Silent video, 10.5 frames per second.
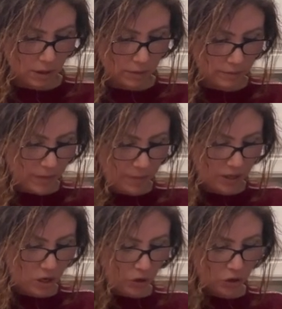maybe
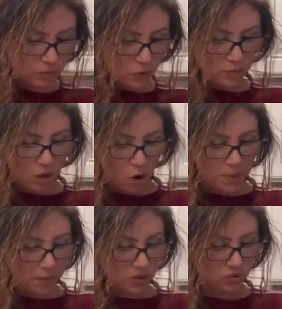go to your room and open
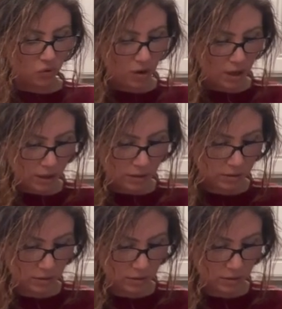up the drawer.